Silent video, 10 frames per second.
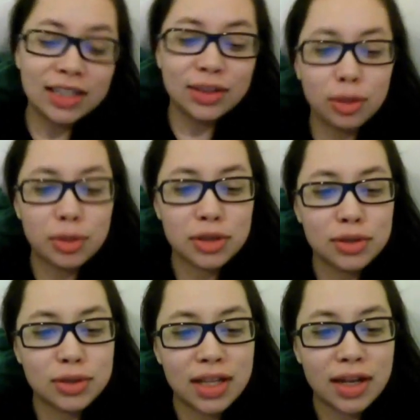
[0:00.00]
The only person
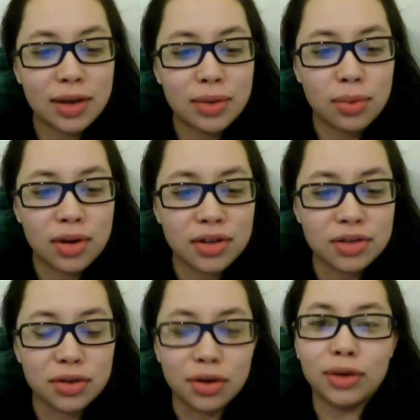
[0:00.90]
who did that
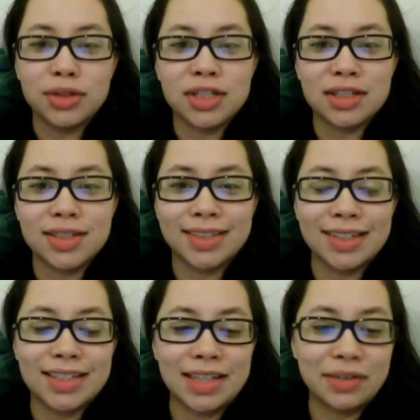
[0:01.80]
was
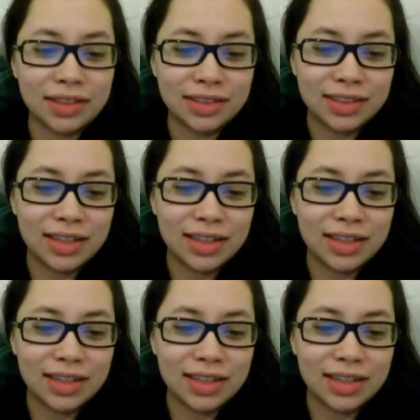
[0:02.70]
Urgo6667,